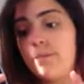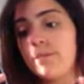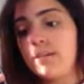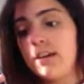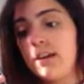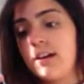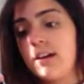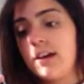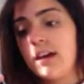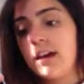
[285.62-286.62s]

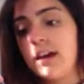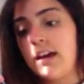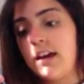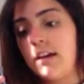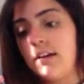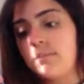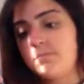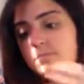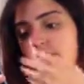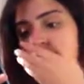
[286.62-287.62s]

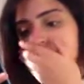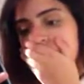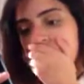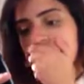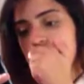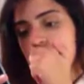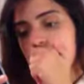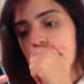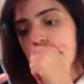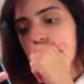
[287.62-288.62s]

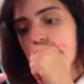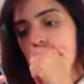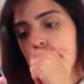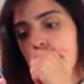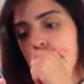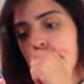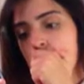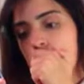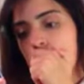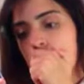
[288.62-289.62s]

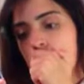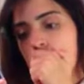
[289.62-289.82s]
Nothing is said.